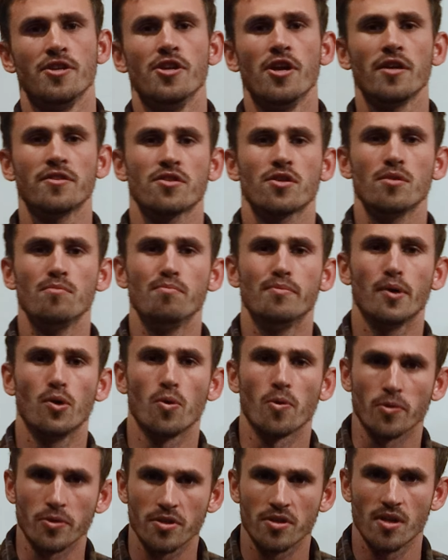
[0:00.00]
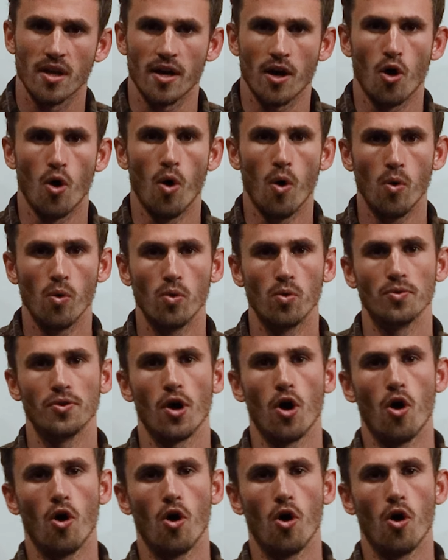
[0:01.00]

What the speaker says: nuts and bolts that hold